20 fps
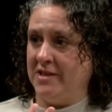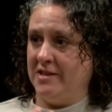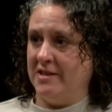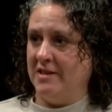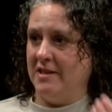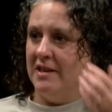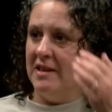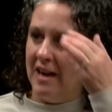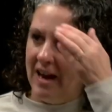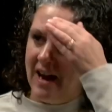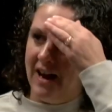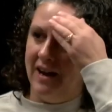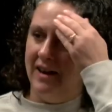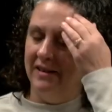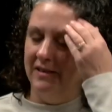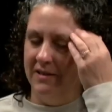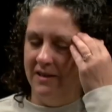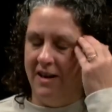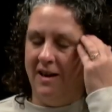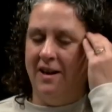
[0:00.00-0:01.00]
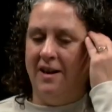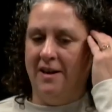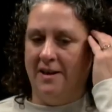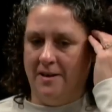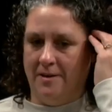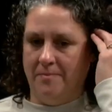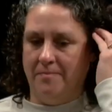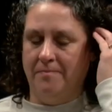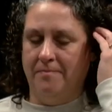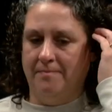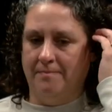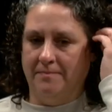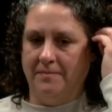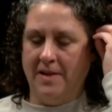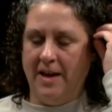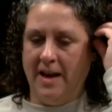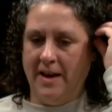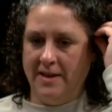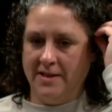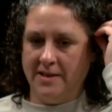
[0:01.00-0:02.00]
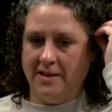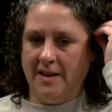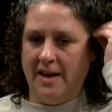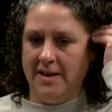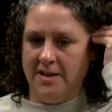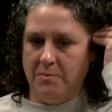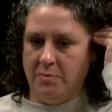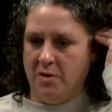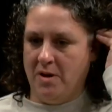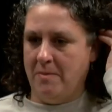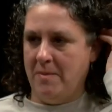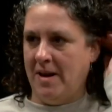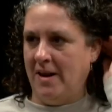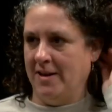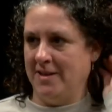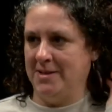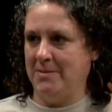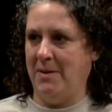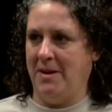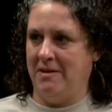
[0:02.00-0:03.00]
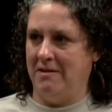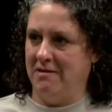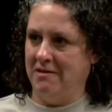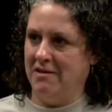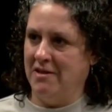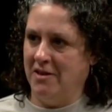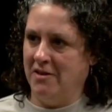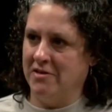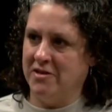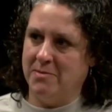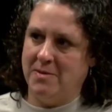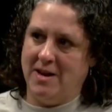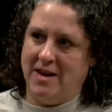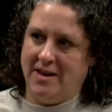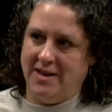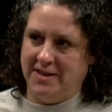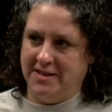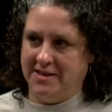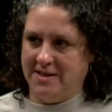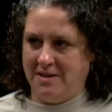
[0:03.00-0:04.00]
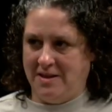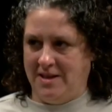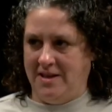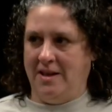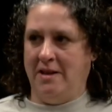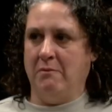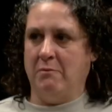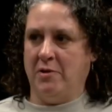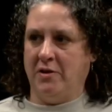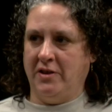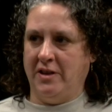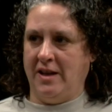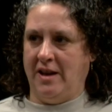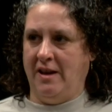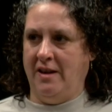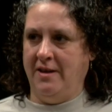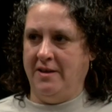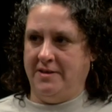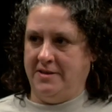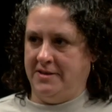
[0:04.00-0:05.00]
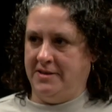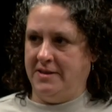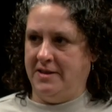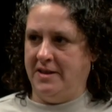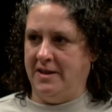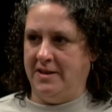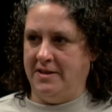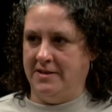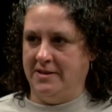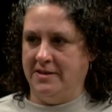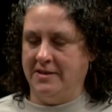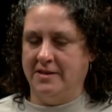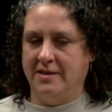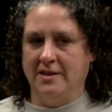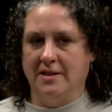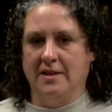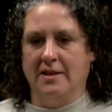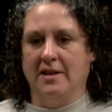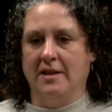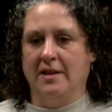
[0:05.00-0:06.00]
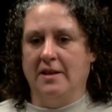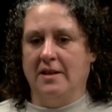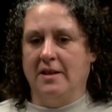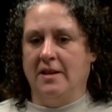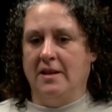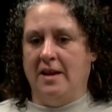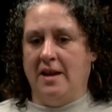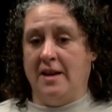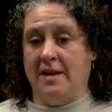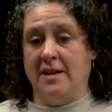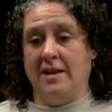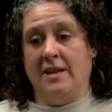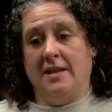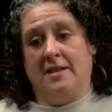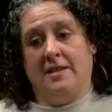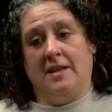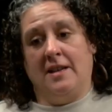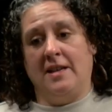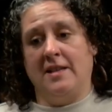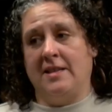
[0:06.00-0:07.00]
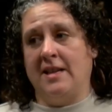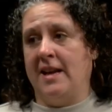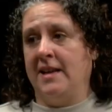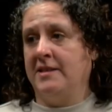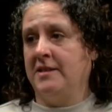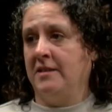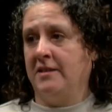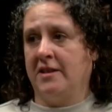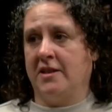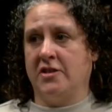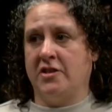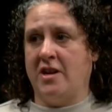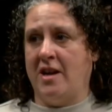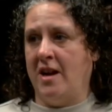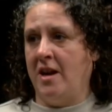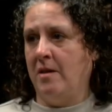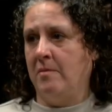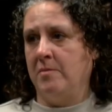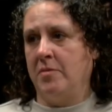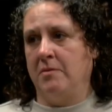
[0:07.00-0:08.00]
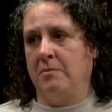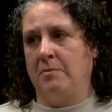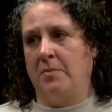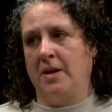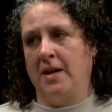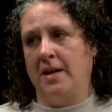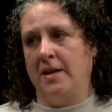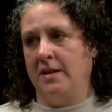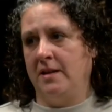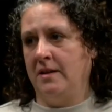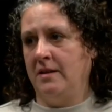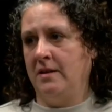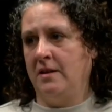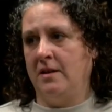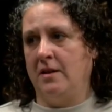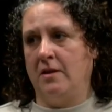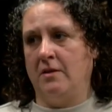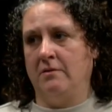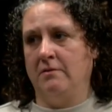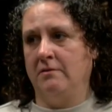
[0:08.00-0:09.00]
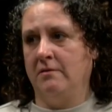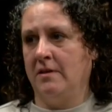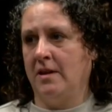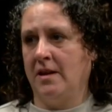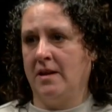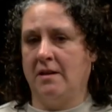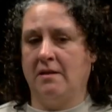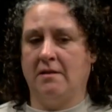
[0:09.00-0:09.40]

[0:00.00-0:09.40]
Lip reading: shifts. Yeah. and it's a lot to put on my husband, you know, to be honest. It really is. And he takes it like a champ, but you know, like